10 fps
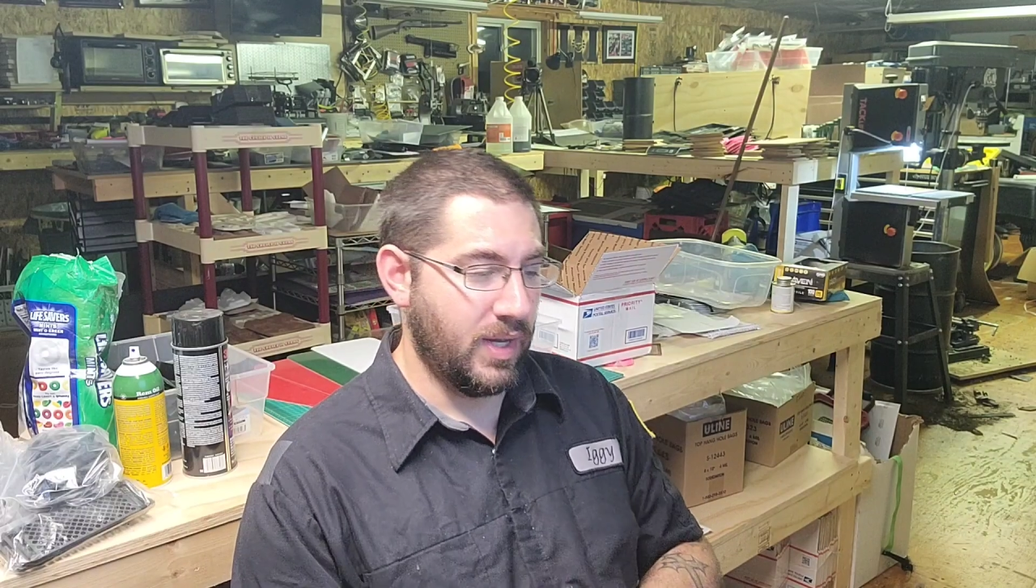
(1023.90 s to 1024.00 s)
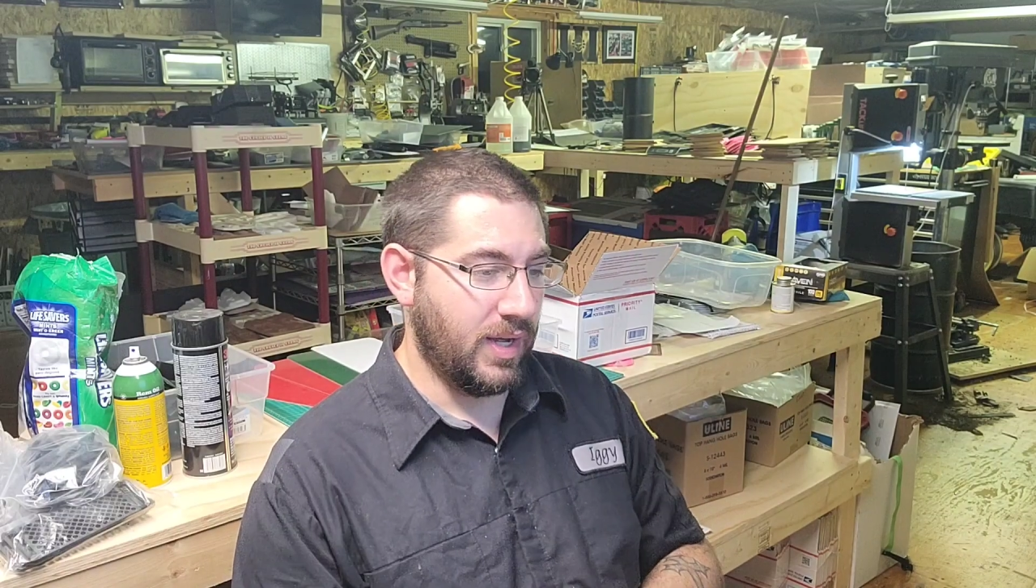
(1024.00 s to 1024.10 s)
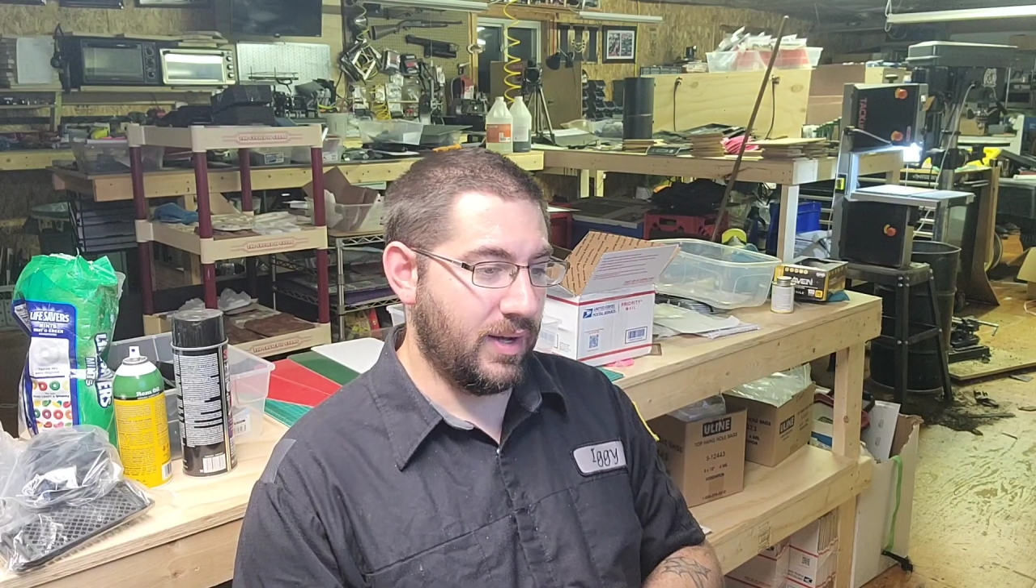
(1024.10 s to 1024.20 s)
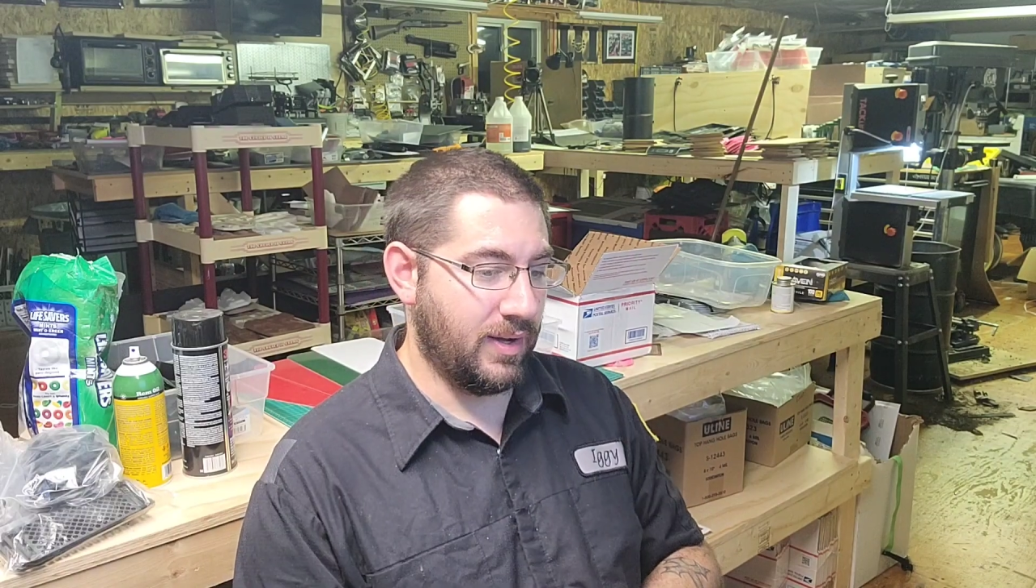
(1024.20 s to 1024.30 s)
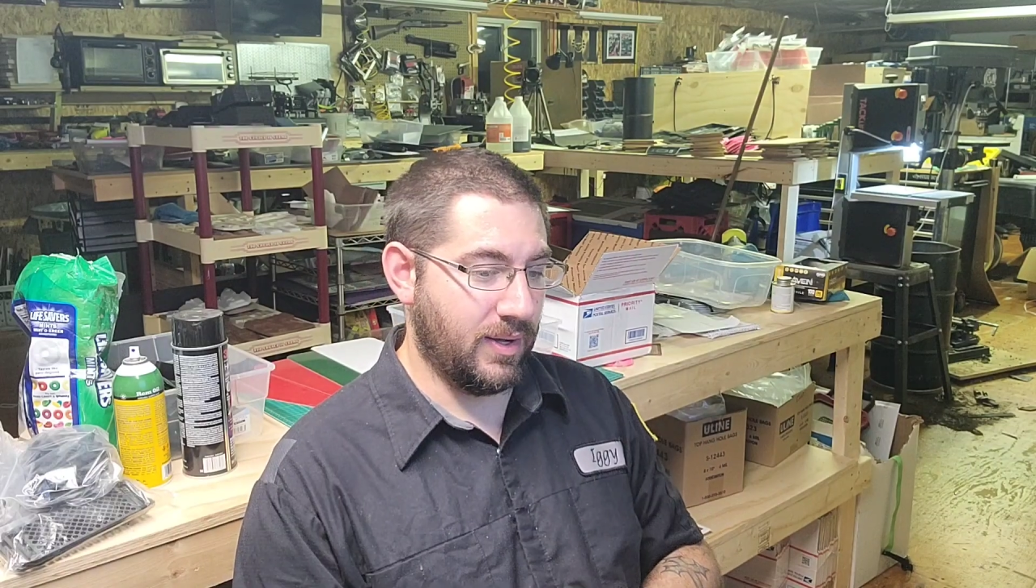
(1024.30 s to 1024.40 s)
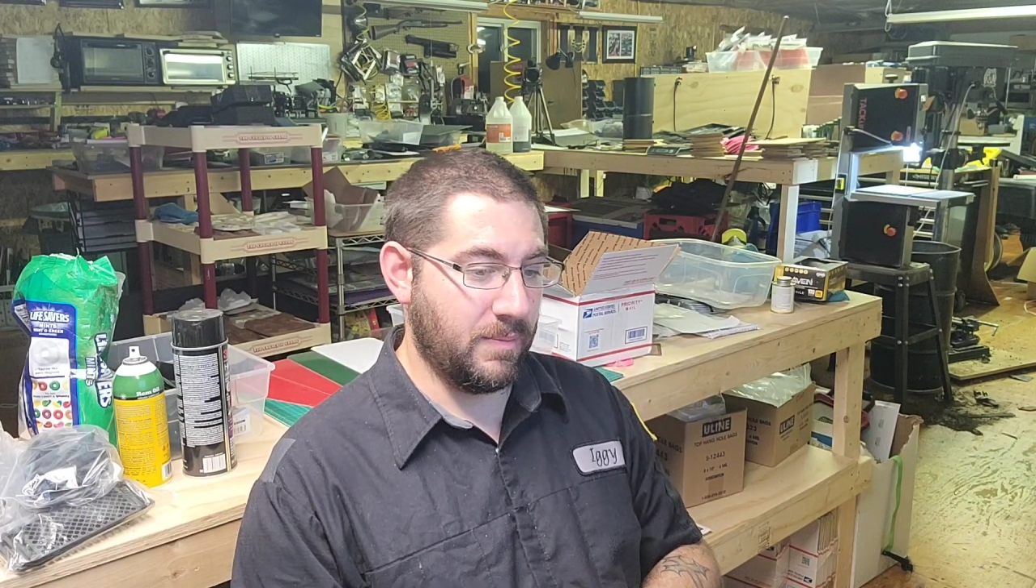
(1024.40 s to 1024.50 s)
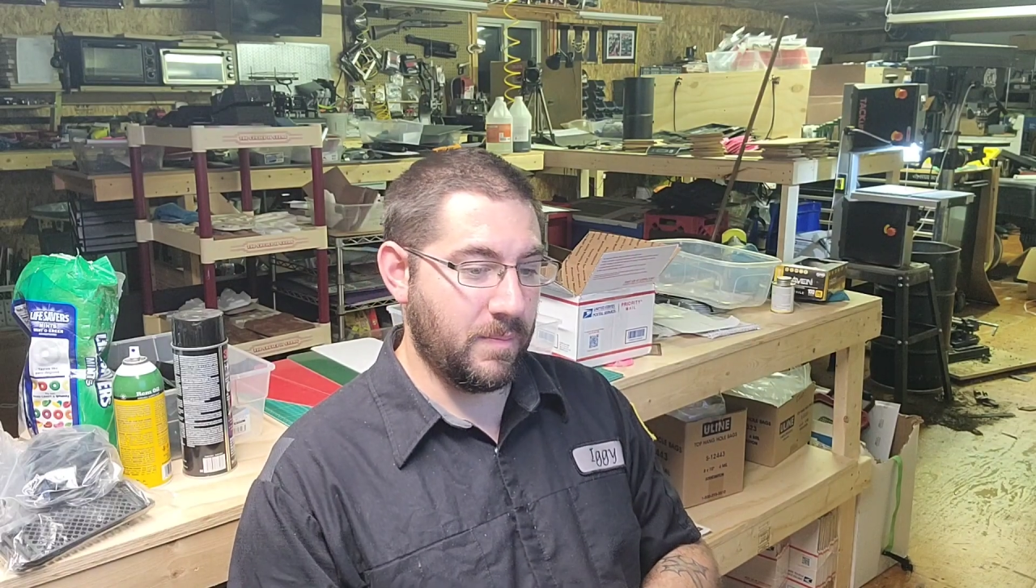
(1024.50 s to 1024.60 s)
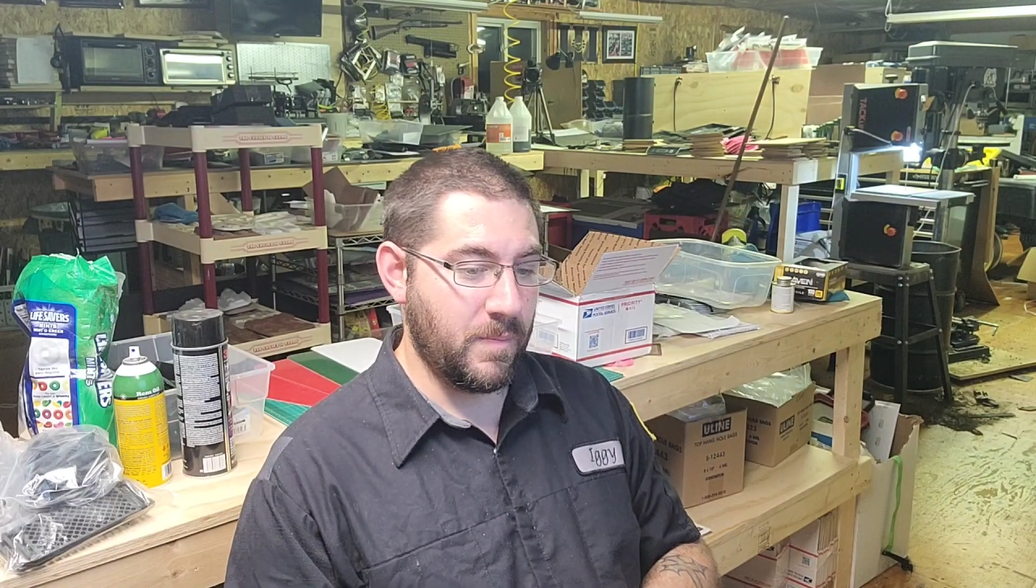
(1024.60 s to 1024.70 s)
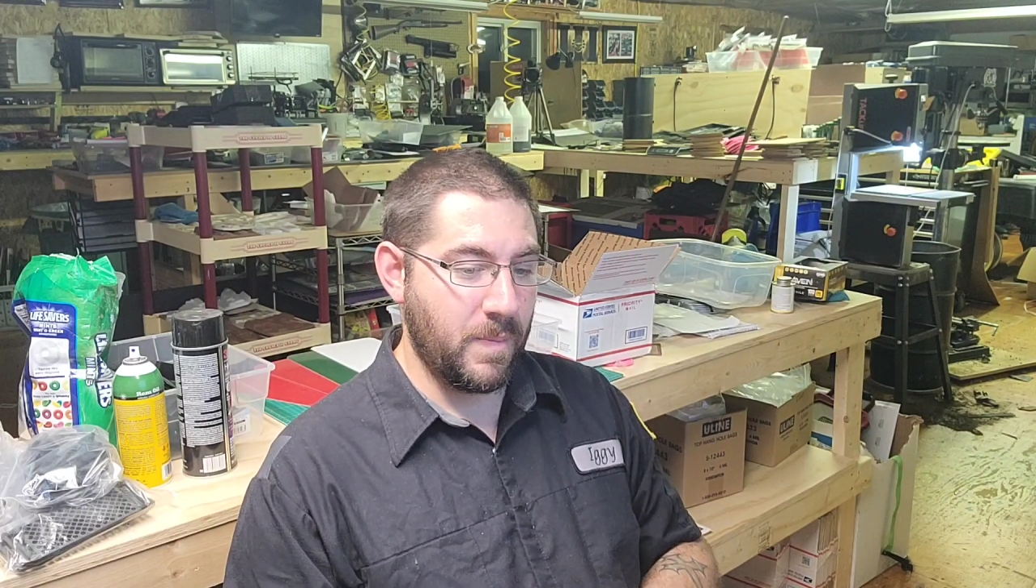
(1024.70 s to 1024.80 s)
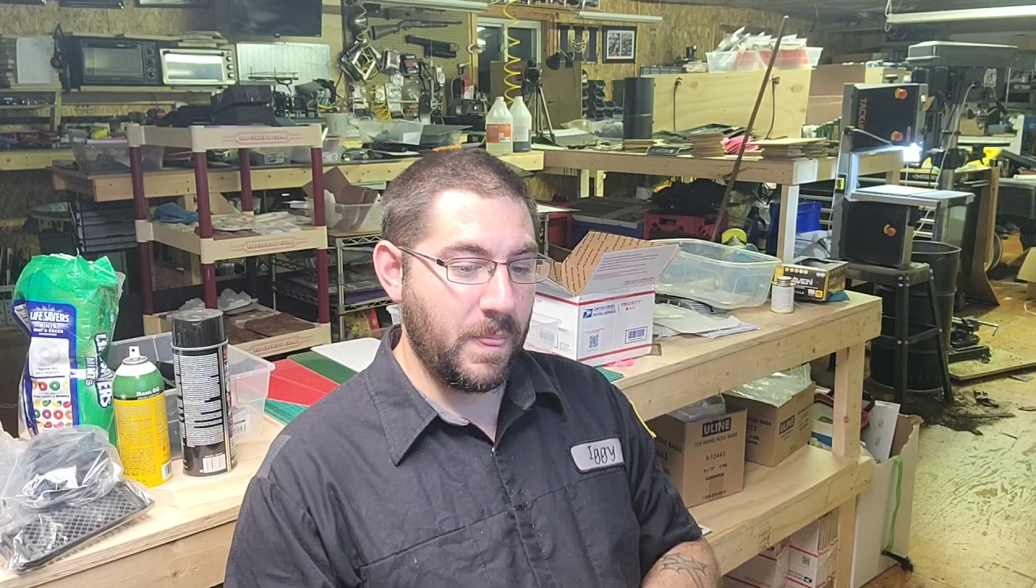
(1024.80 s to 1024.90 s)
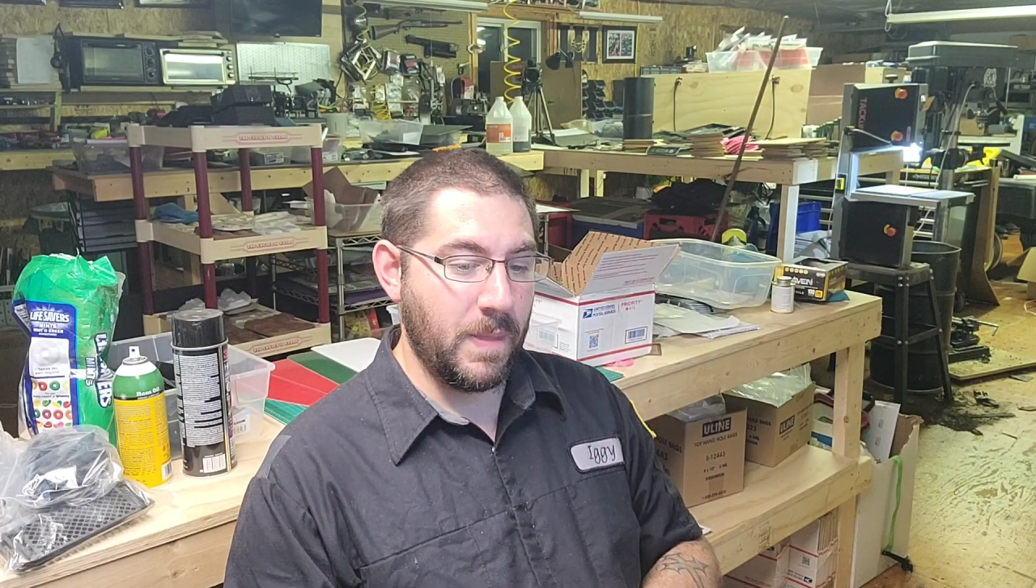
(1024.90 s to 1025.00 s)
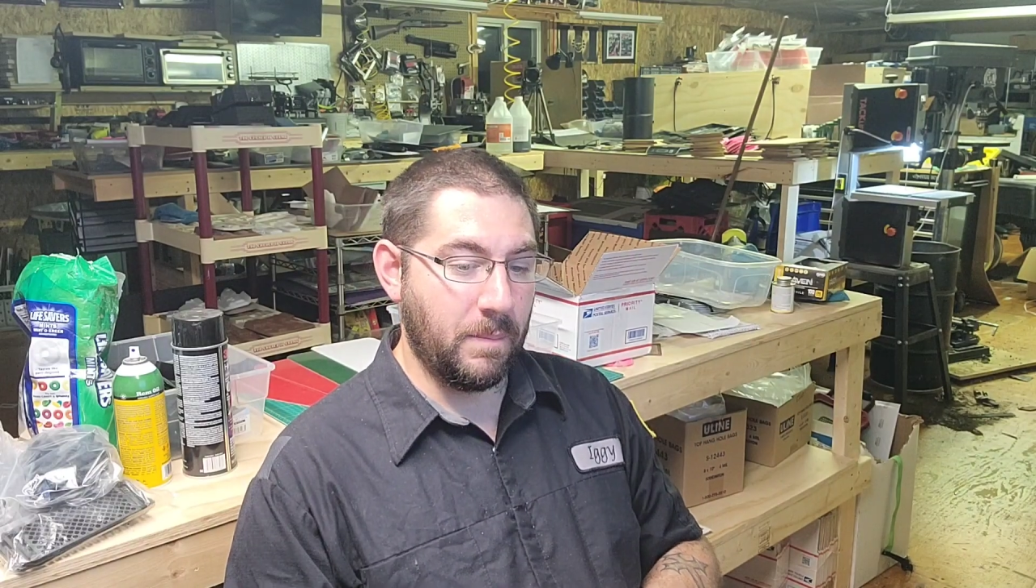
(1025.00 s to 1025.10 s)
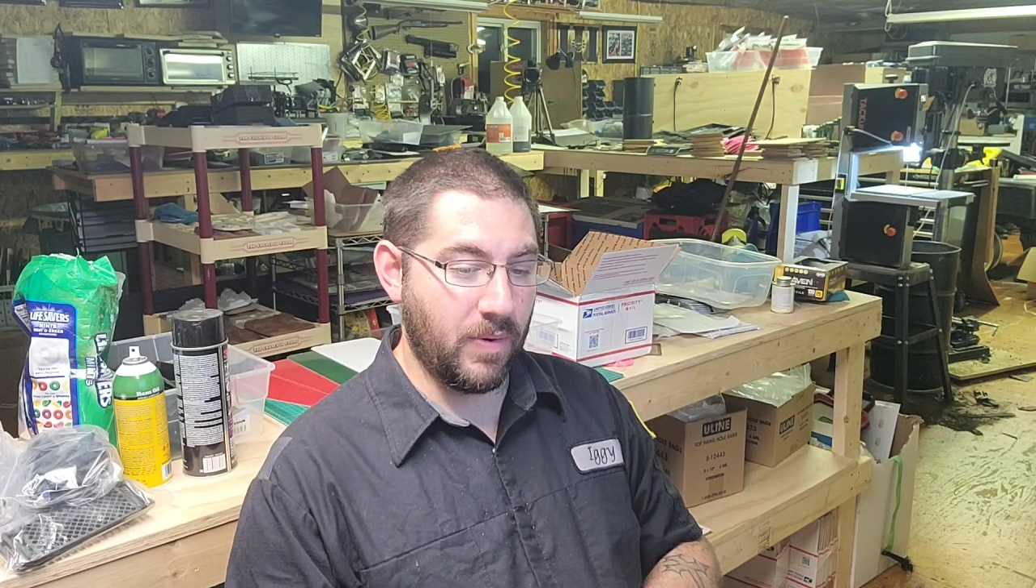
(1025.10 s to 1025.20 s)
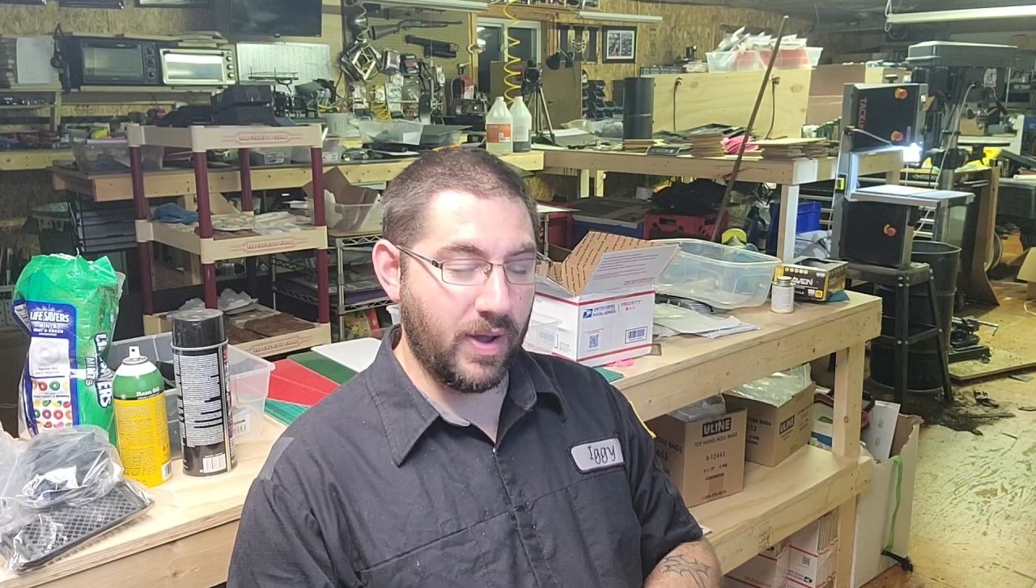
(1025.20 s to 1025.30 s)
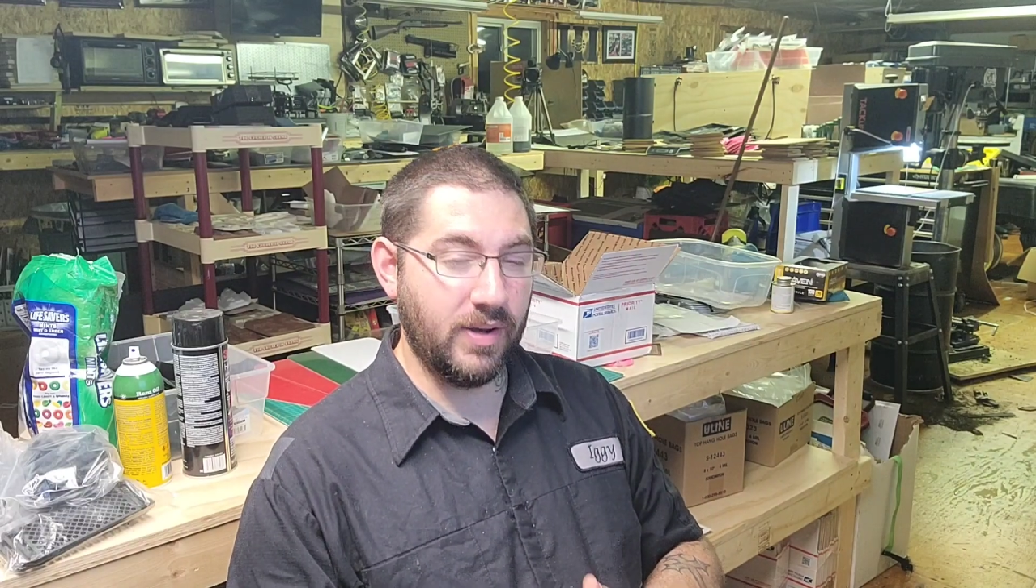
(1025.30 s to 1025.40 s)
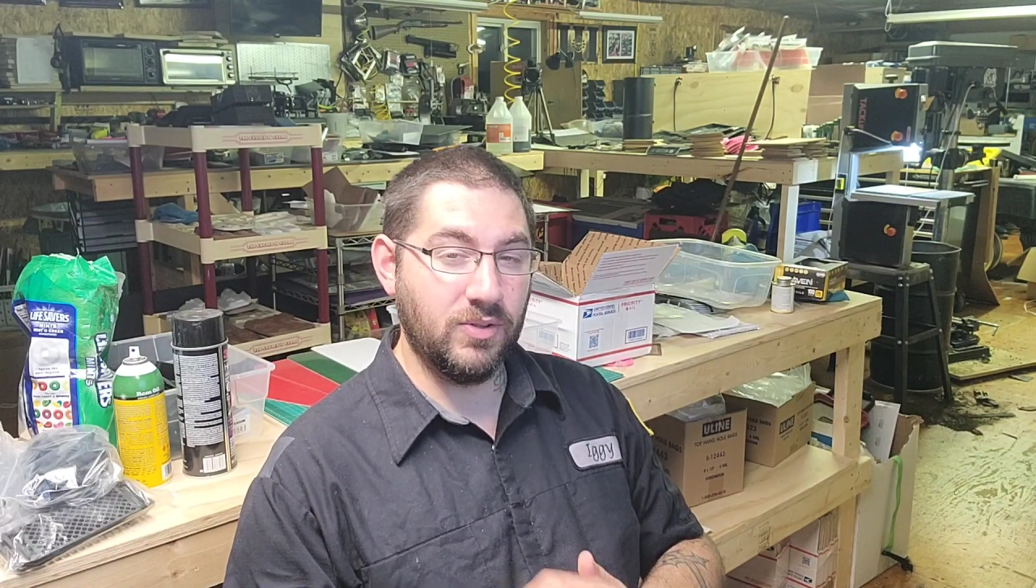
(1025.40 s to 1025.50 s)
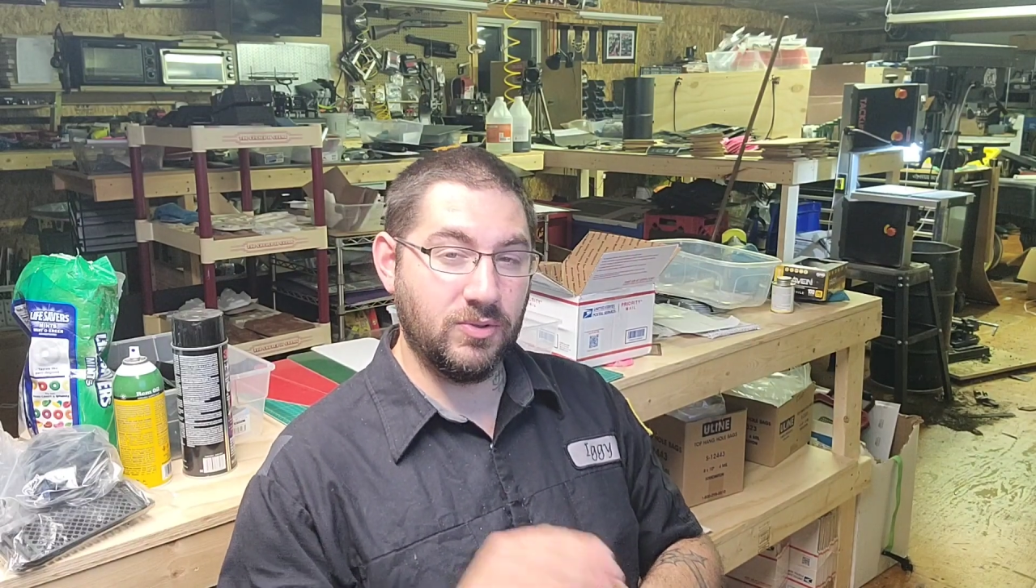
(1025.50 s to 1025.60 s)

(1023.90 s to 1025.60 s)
But